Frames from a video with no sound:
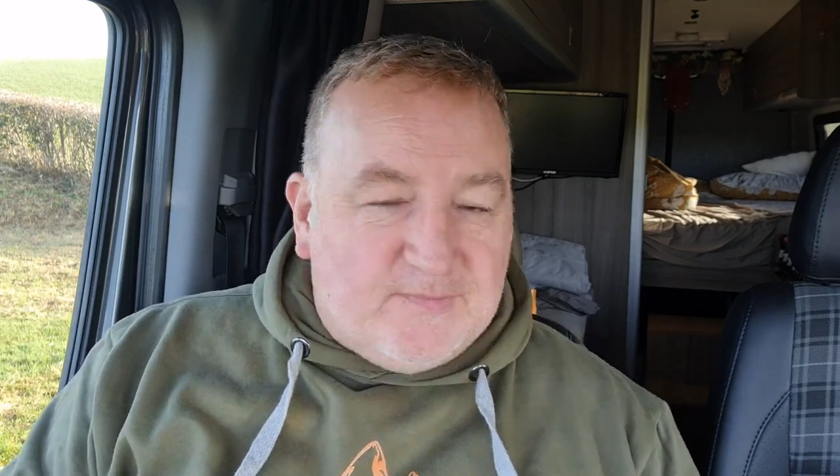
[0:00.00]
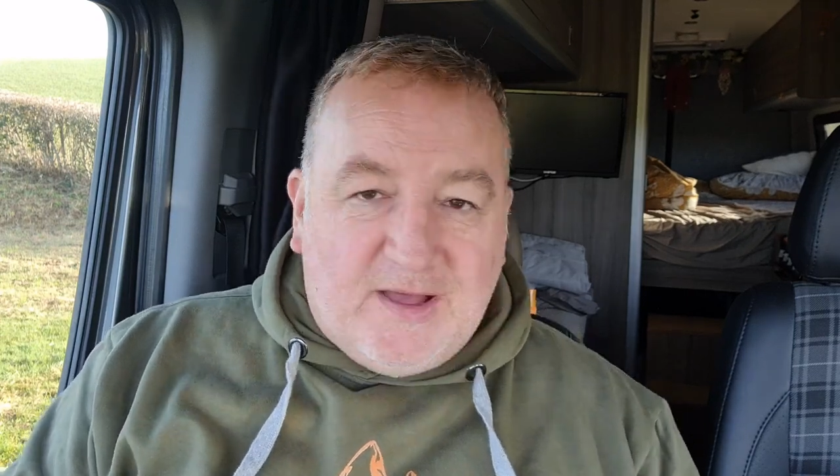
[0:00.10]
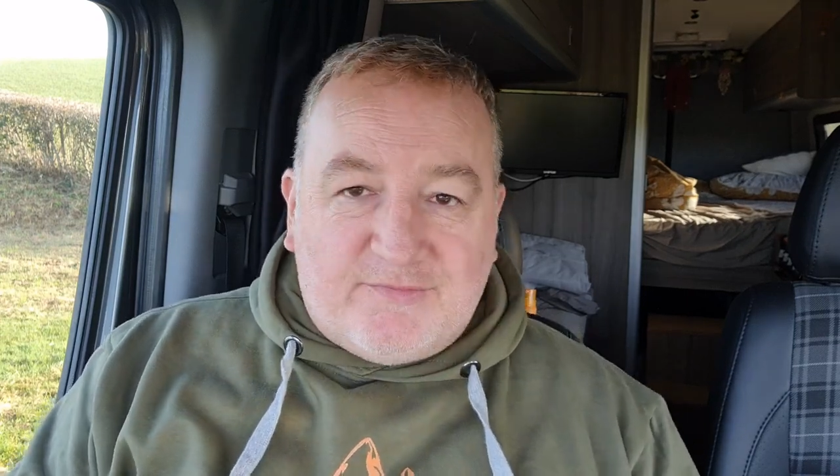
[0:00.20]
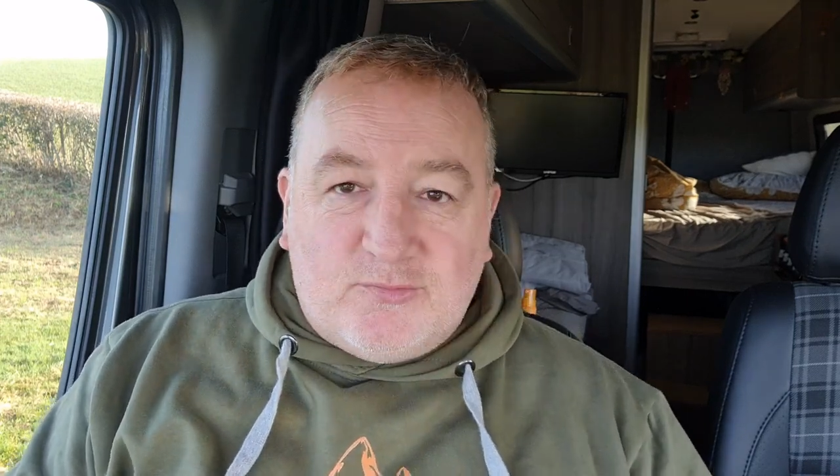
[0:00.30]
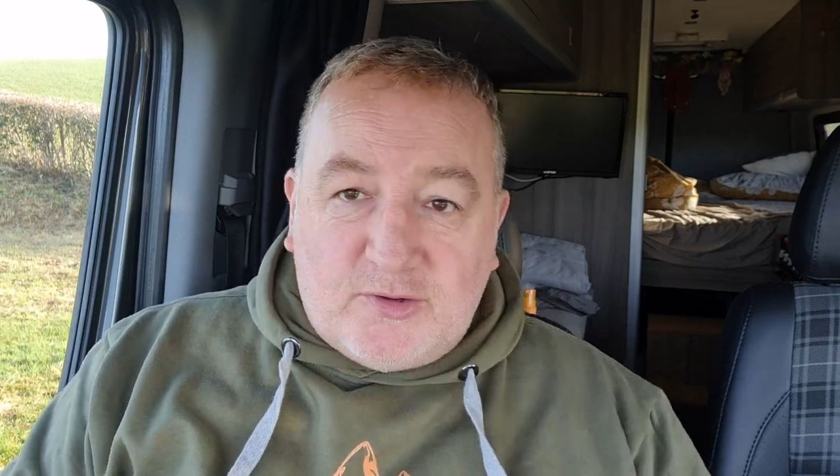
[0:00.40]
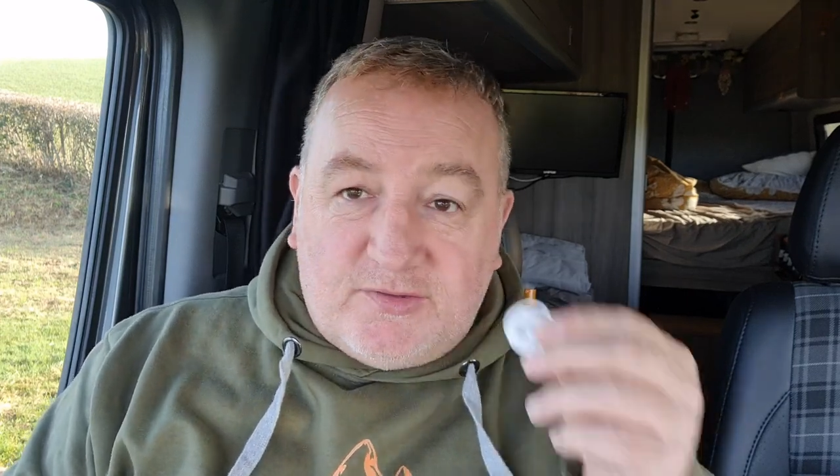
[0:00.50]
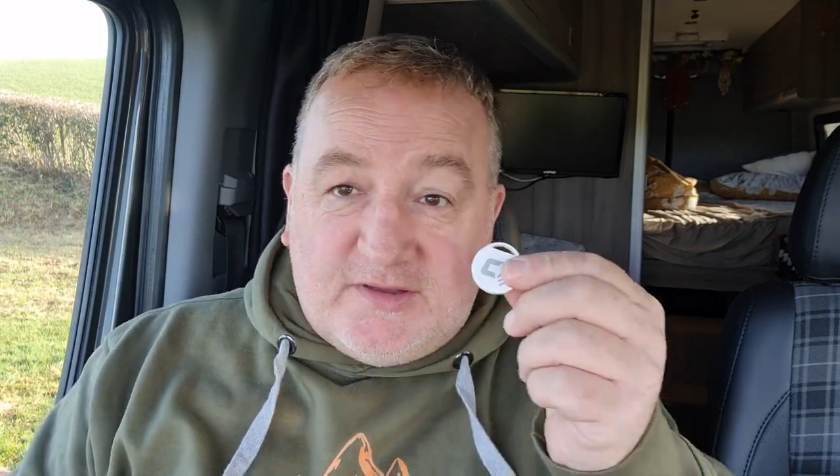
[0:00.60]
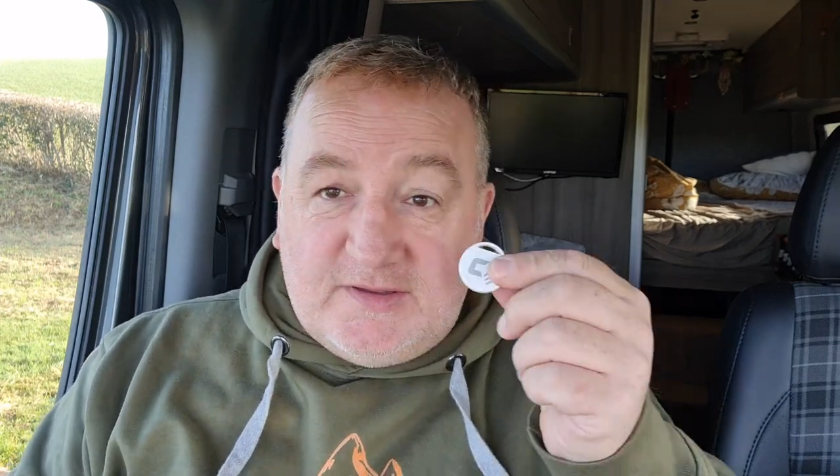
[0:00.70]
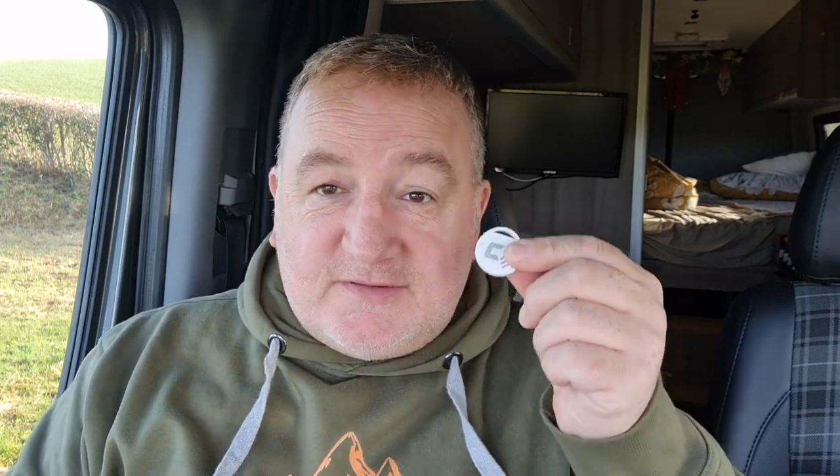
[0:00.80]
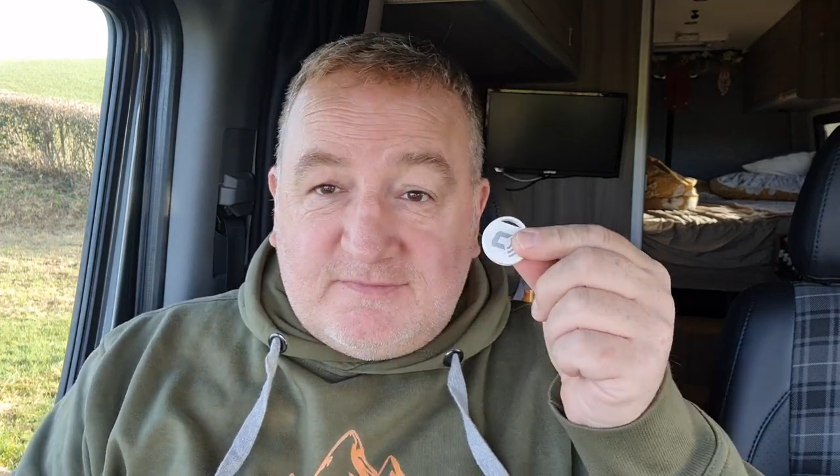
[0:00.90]
Having one of
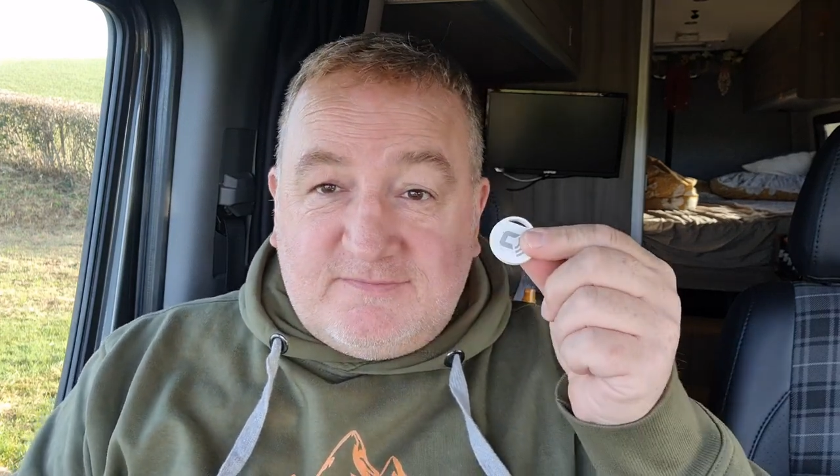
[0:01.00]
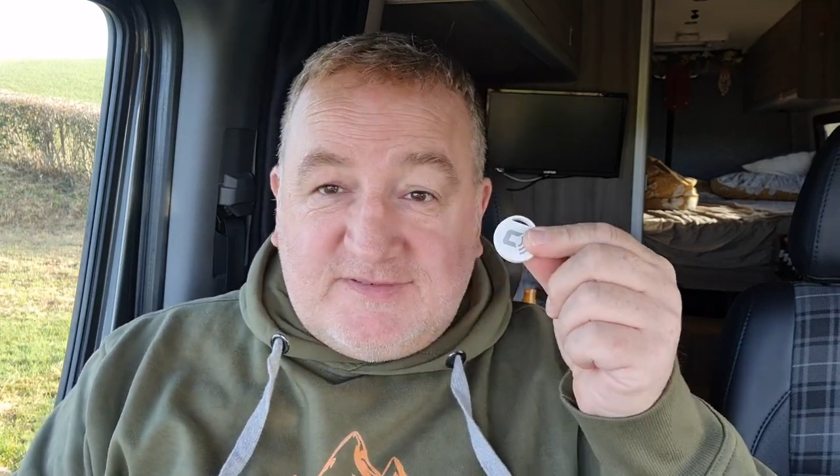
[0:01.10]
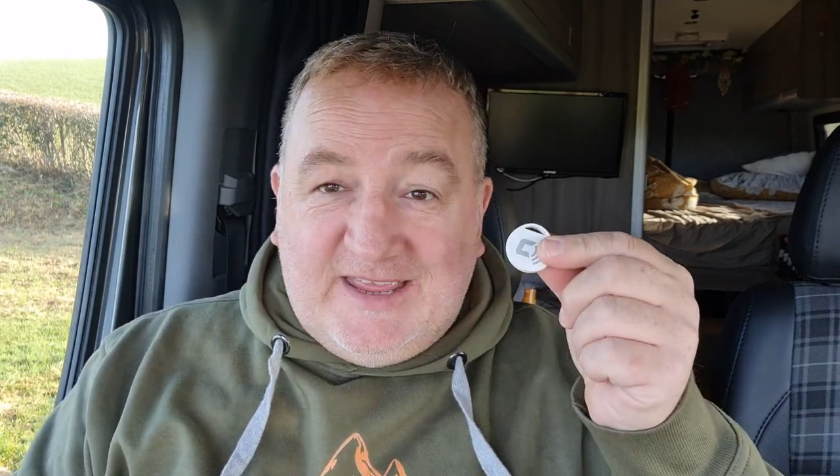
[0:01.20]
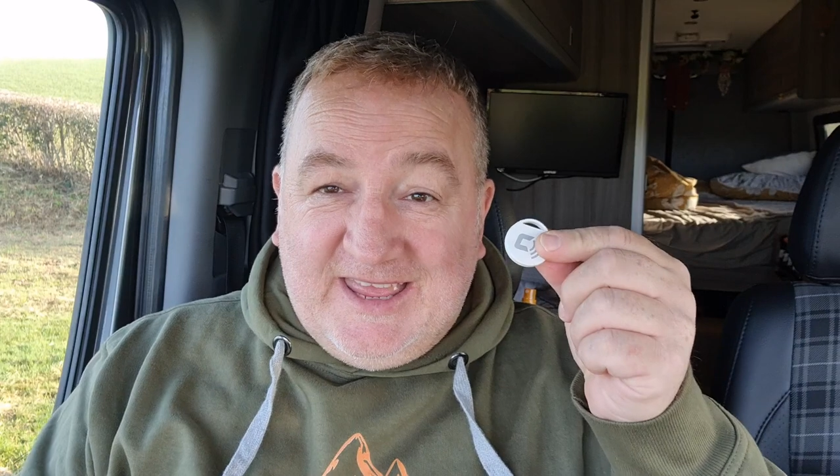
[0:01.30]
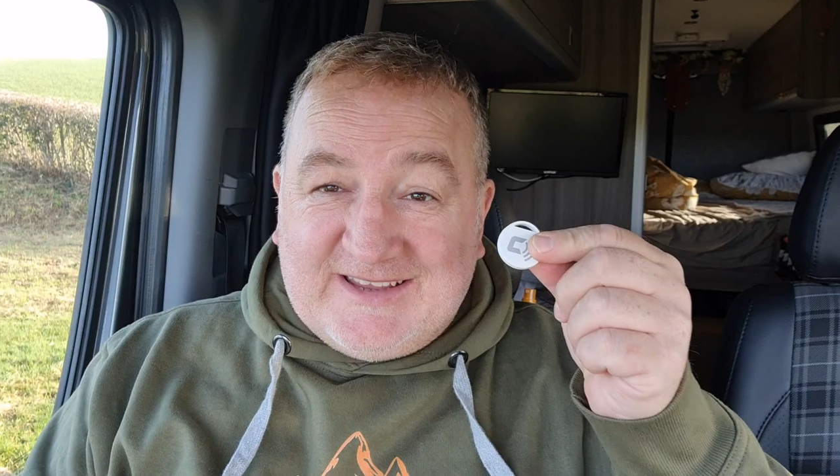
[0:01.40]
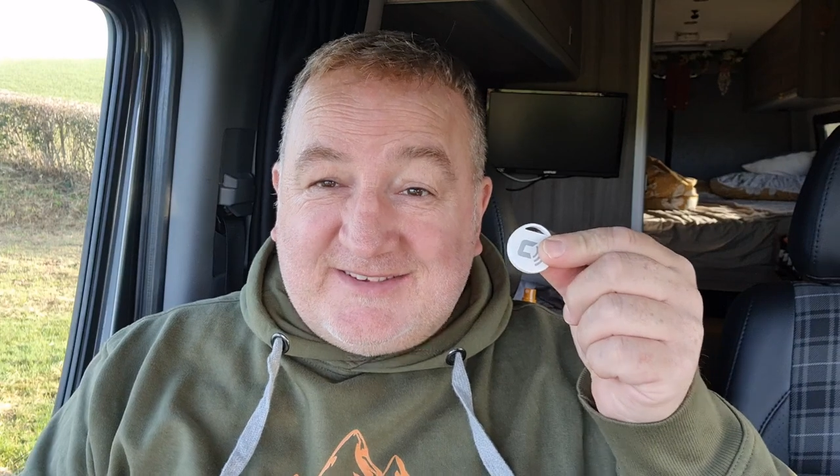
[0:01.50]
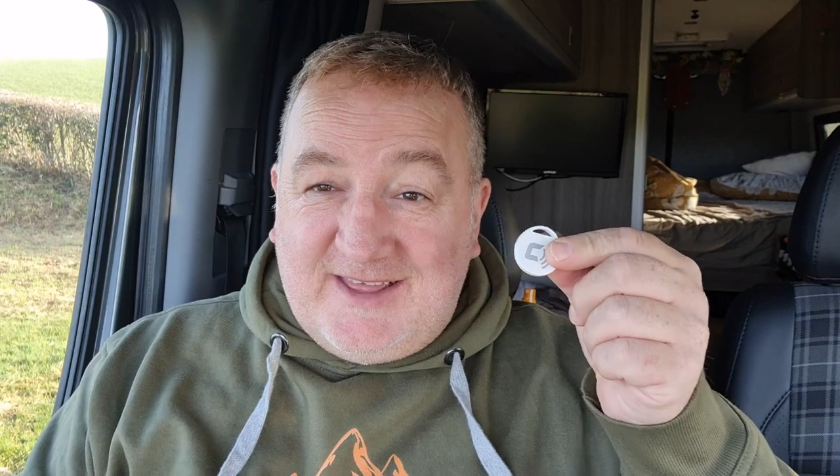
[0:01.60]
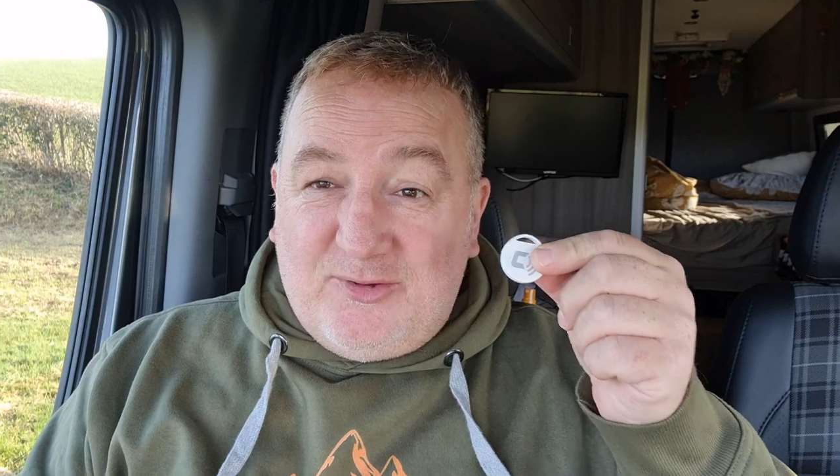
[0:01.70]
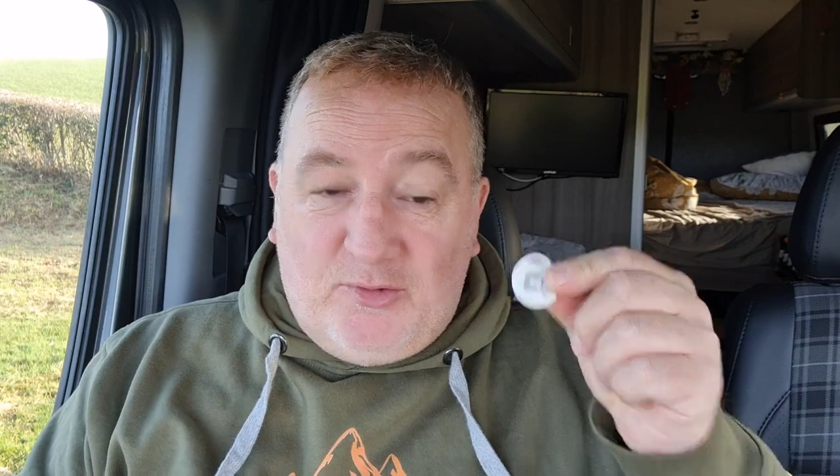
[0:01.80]
these takes that